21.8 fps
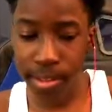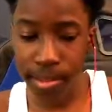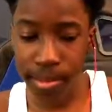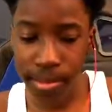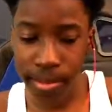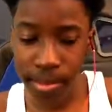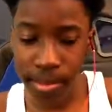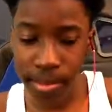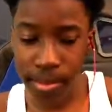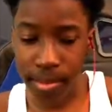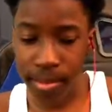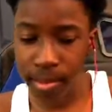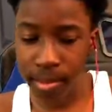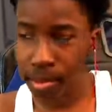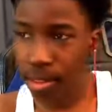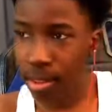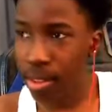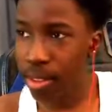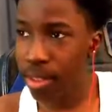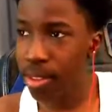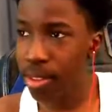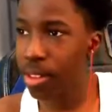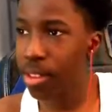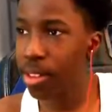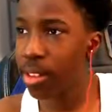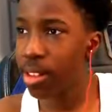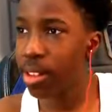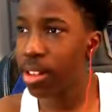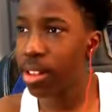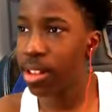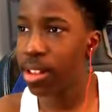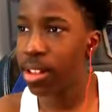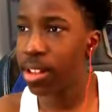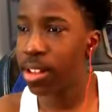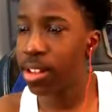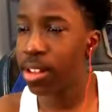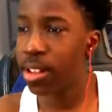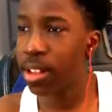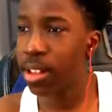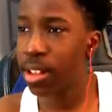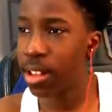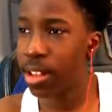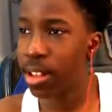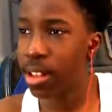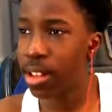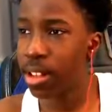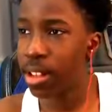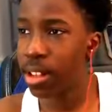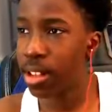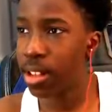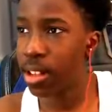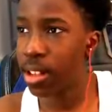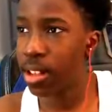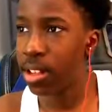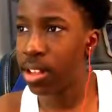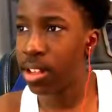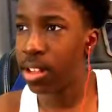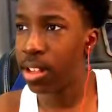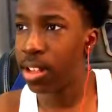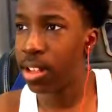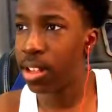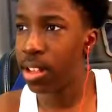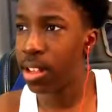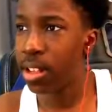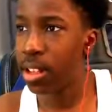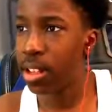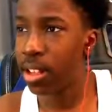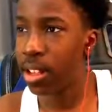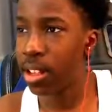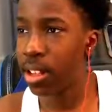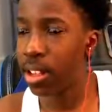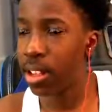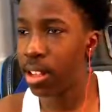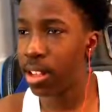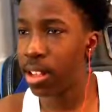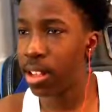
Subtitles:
(silent)